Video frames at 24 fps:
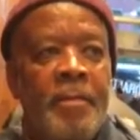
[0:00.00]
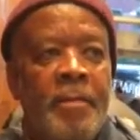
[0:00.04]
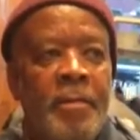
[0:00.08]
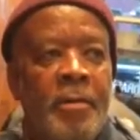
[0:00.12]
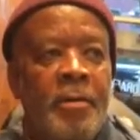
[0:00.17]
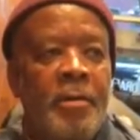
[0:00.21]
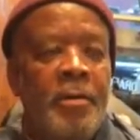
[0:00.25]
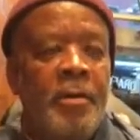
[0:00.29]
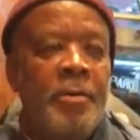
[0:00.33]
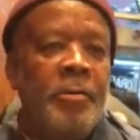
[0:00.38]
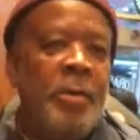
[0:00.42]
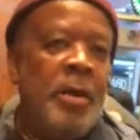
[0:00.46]

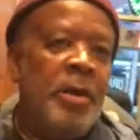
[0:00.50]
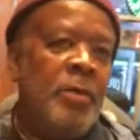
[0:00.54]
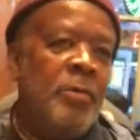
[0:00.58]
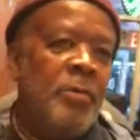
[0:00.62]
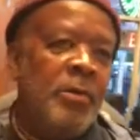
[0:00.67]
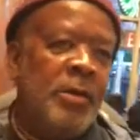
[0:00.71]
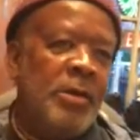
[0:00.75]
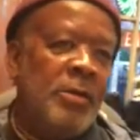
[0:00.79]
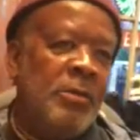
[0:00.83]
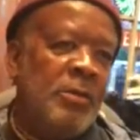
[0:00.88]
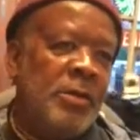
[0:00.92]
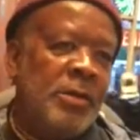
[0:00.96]
when
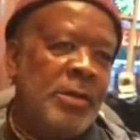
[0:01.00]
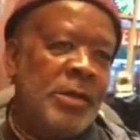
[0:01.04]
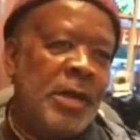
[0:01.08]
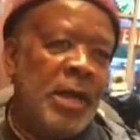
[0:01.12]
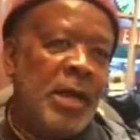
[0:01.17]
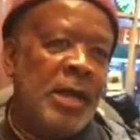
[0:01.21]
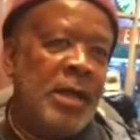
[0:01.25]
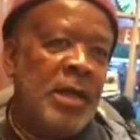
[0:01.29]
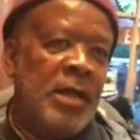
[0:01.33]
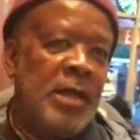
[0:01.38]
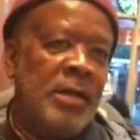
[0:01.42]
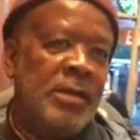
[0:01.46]
he was
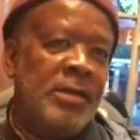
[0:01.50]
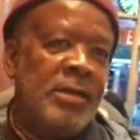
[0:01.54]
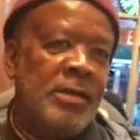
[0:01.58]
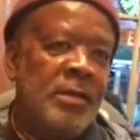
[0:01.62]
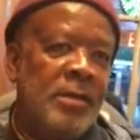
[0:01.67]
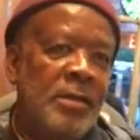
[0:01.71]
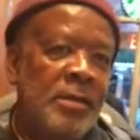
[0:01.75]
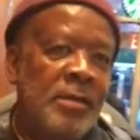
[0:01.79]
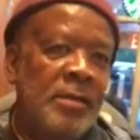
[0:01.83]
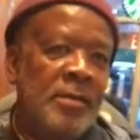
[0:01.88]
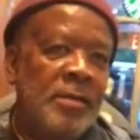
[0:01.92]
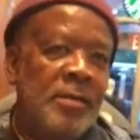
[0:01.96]
telling us
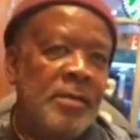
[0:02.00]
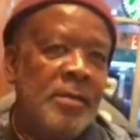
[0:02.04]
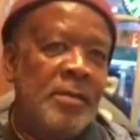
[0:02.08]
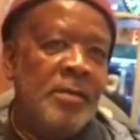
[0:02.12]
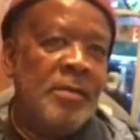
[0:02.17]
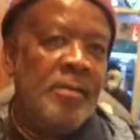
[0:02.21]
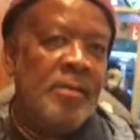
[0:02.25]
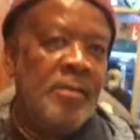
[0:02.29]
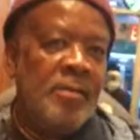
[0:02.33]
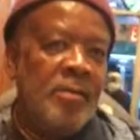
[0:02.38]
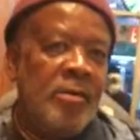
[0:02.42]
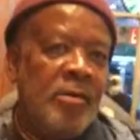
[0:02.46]

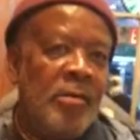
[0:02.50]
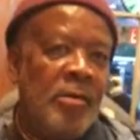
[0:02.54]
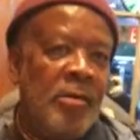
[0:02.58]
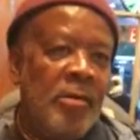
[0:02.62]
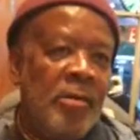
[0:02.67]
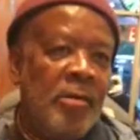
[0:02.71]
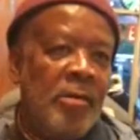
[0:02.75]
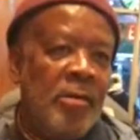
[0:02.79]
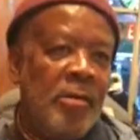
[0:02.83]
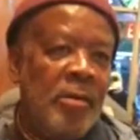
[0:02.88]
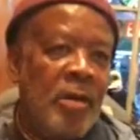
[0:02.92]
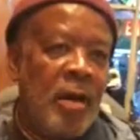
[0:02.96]

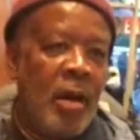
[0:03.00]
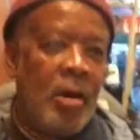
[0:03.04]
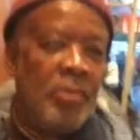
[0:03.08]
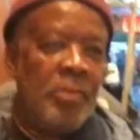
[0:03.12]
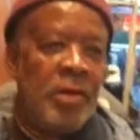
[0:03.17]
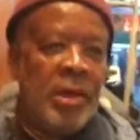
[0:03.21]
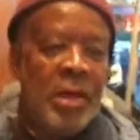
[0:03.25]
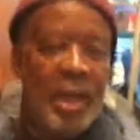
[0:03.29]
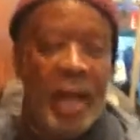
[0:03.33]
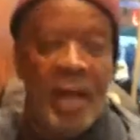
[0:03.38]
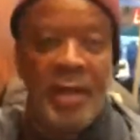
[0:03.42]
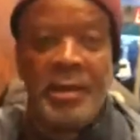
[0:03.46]
how
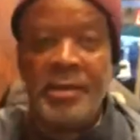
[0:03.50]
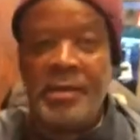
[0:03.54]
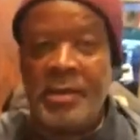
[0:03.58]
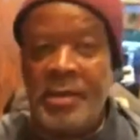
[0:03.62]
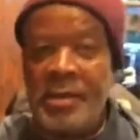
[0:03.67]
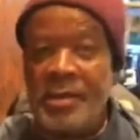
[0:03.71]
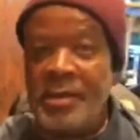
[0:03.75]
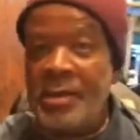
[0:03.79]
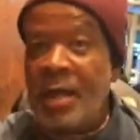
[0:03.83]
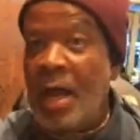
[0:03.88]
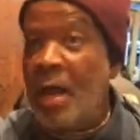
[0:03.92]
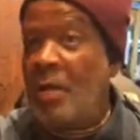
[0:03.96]
he likes
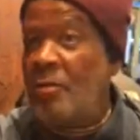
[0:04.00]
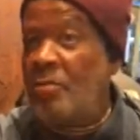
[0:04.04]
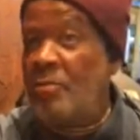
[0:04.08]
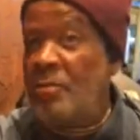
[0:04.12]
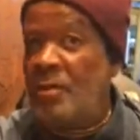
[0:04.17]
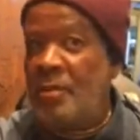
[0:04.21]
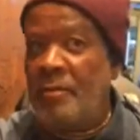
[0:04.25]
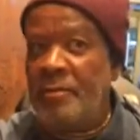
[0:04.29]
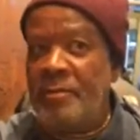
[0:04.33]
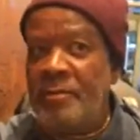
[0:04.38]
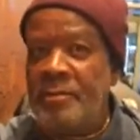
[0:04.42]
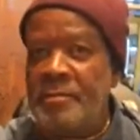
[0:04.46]
the
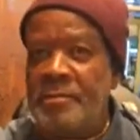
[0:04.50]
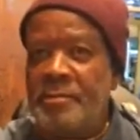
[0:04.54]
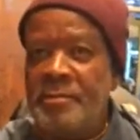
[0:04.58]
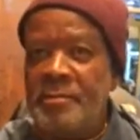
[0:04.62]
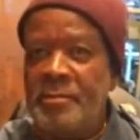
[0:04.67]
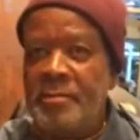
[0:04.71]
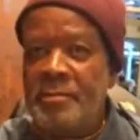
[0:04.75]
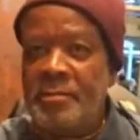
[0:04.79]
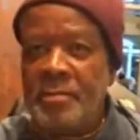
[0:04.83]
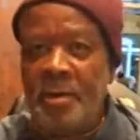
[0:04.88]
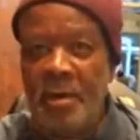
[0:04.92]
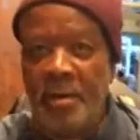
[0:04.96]
sound of
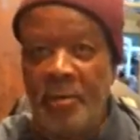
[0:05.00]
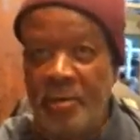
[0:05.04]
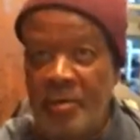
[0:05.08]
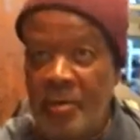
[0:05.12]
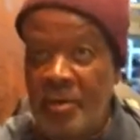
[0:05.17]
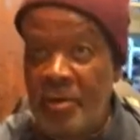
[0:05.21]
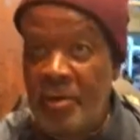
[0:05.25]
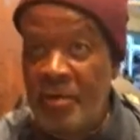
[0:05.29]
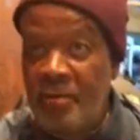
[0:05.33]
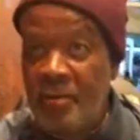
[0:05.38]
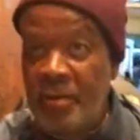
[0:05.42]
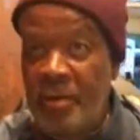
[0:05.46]
our
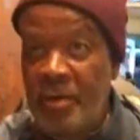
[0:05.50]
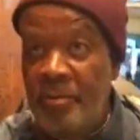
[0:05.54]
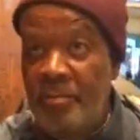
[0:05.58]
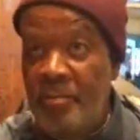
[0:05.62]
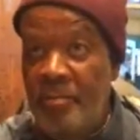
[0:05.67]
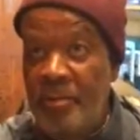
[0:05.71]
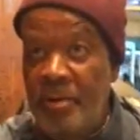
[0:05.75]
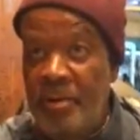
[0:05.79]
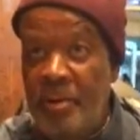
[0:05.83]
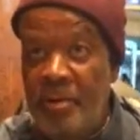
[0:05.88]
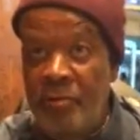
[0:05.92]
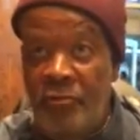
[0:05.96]

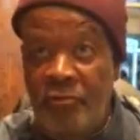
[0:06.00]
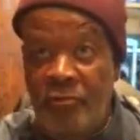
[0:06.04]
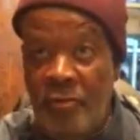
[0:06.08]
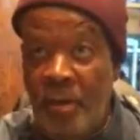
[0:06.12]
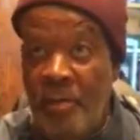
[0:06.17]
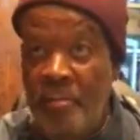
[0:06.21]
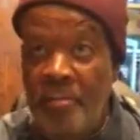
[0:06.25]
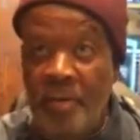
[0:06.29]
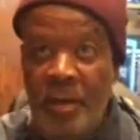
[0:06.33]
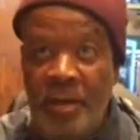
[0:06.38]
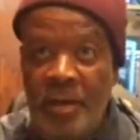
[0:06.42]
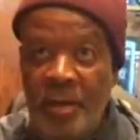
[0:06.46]

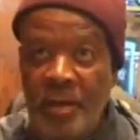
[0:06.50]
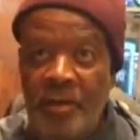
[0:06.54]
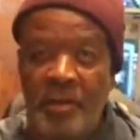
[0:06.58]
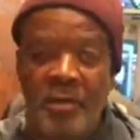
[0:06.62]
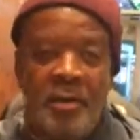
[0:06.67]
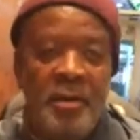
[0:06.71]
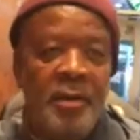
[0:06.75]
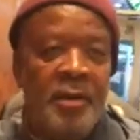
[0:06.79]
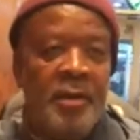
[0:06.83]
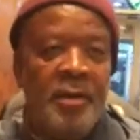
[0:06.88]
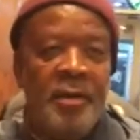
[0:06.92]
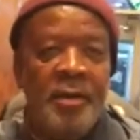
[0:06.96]
drum
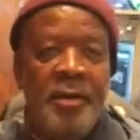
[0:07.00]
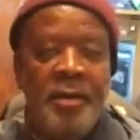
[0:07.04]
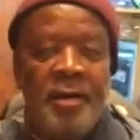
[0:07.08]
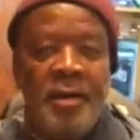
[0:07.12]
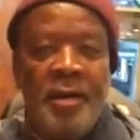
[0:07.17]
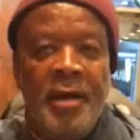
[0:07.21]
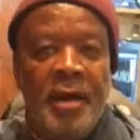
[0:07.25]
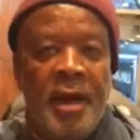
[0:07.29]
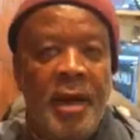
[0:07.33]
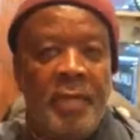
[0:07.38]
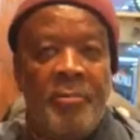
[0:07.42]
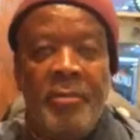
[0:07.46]

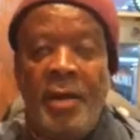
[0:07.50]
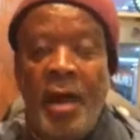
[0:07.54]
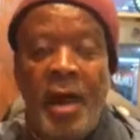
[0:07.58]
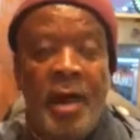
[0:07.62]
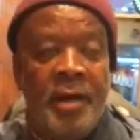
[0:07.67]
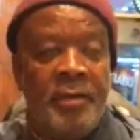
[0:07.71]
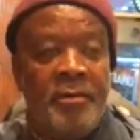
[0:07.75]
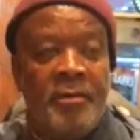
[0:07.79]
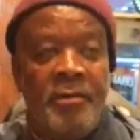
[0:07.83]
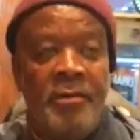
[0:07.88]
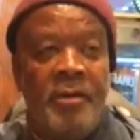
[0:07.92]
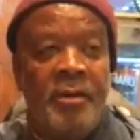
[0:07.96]
and
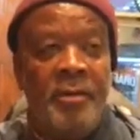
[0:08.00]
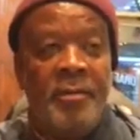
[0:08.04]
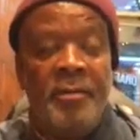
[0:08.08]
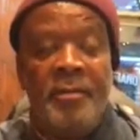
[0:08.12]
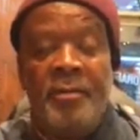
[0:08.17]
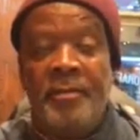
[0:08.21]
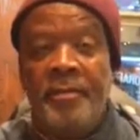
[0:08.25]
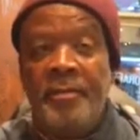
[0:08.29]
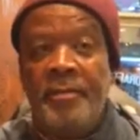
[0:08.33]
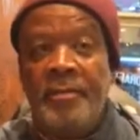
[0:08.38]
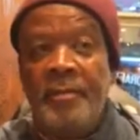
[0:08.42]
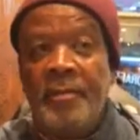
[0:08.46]
I told
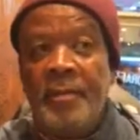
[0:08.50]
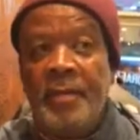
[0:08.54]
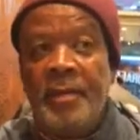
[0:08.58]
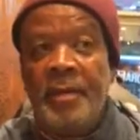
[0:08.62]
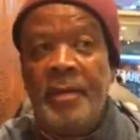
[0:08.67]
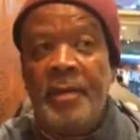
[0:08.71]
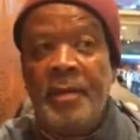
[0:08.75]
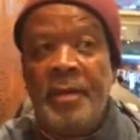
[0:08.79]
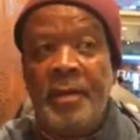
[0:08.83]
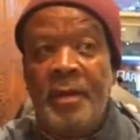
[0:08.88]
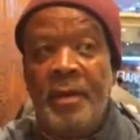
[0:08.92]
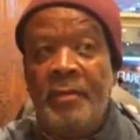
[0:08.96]
him,
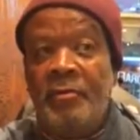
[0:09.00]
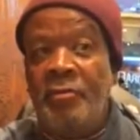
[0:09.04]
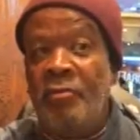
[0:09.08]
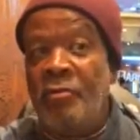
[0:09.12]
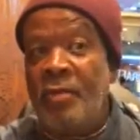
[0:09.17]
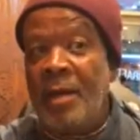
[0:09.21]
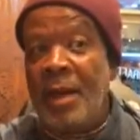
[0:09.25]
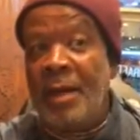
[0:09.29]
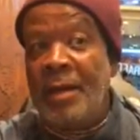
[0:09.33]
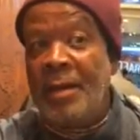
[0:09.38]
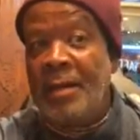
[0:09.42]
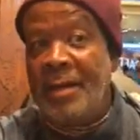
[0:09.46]
if you
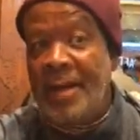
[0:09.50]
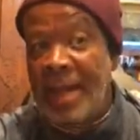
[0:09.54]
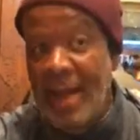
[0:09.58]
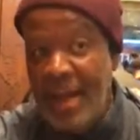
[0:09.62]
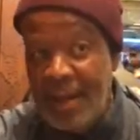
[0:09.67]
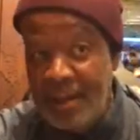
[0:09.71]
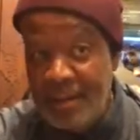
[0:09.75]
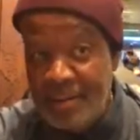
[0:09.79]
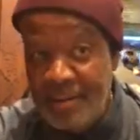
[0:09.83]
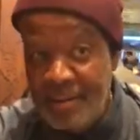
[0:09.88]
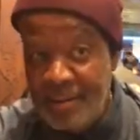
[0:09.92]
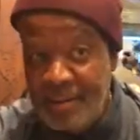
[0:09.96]
like
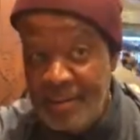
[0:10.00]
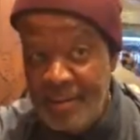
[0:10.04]
that,